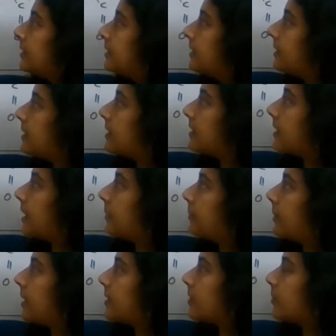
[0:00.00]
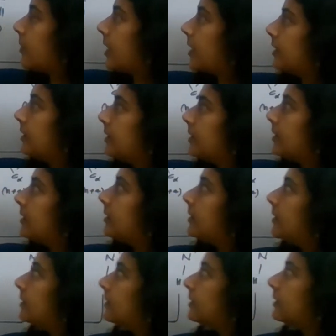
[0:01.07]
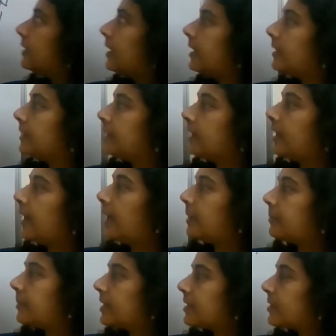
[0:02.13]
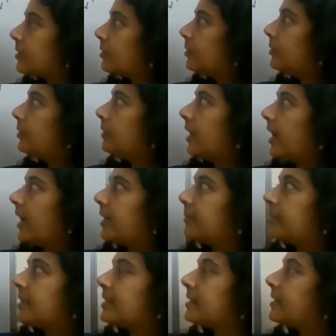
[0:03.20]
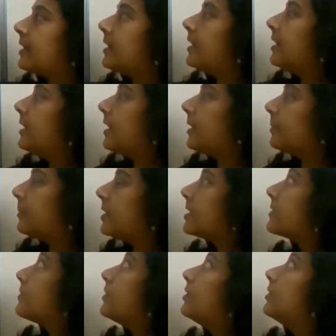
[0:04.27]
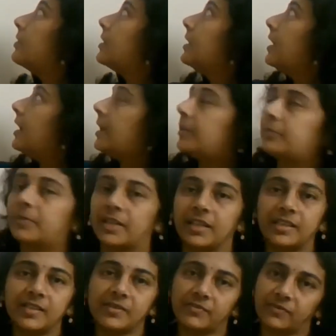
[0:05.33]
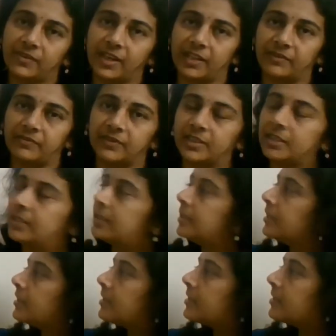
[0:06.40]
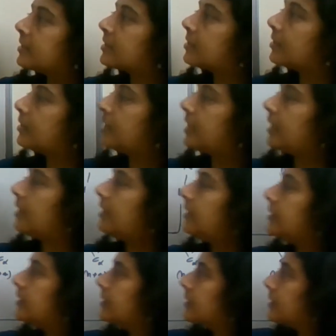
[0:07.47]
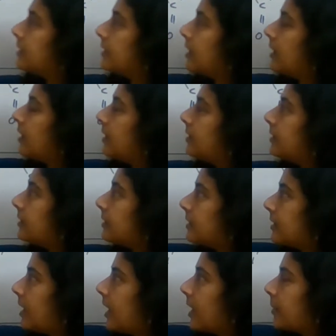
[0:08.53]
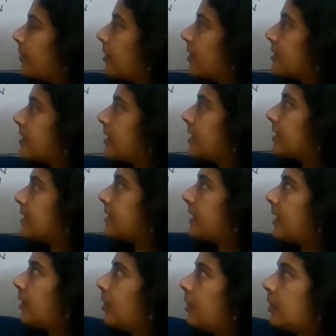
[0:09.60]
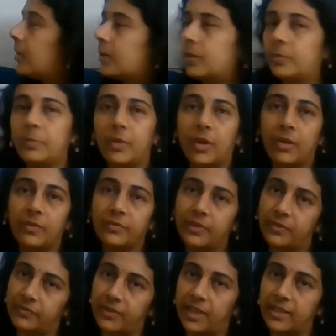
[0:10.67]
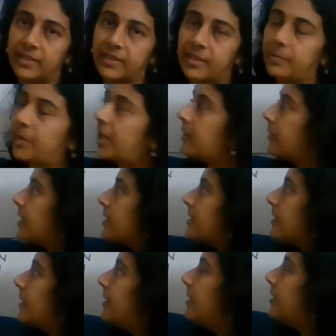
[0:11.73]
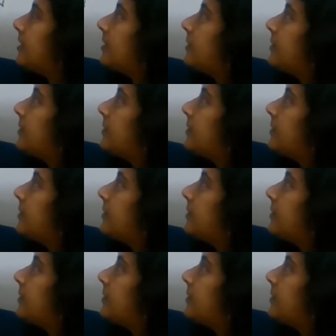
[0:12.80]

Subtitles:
this is N plus 1, then N plus 2, N plus 3, N plus 4, N plus 5. So here the carboxyl CO group of first amino acid